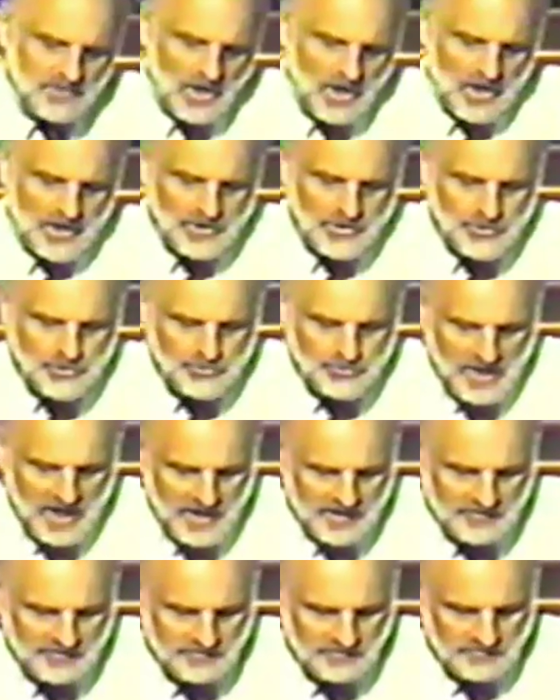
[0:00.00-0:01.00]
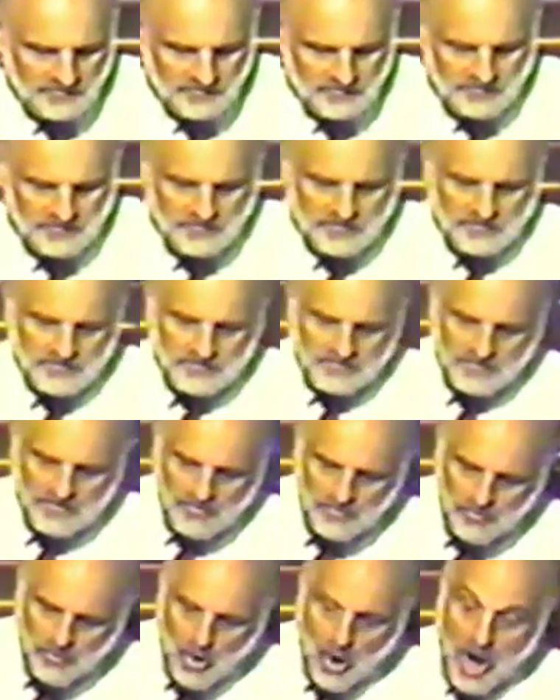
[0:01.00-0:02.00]
undo that
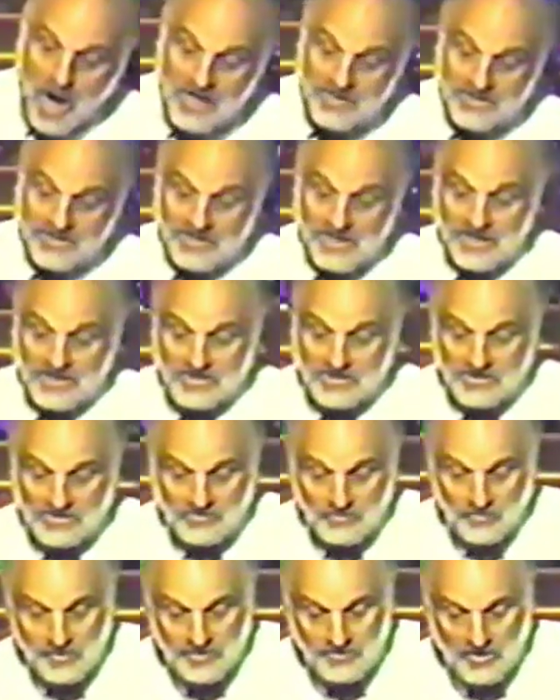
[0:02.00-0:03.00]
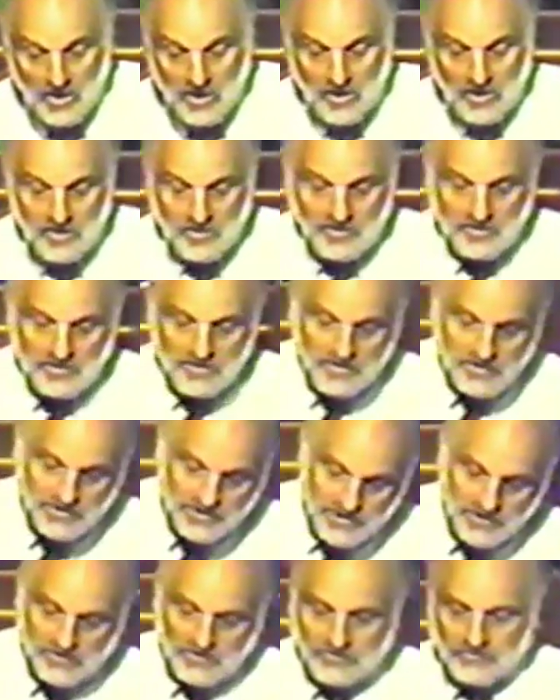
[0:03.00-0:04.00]
process with our
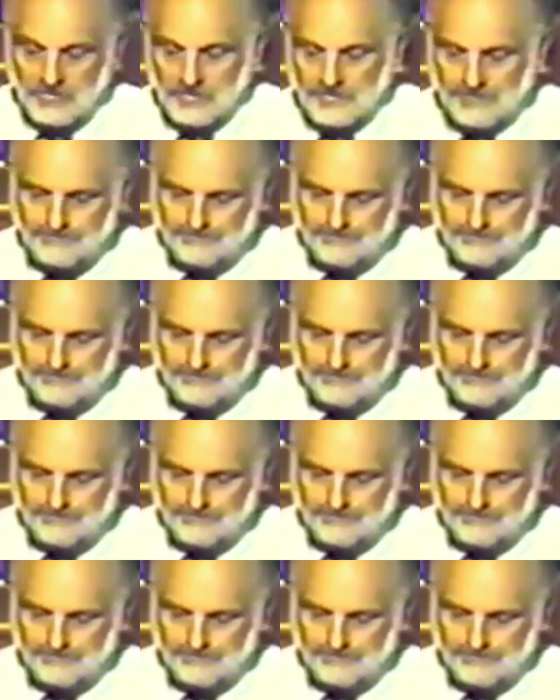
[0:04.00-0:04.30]
children.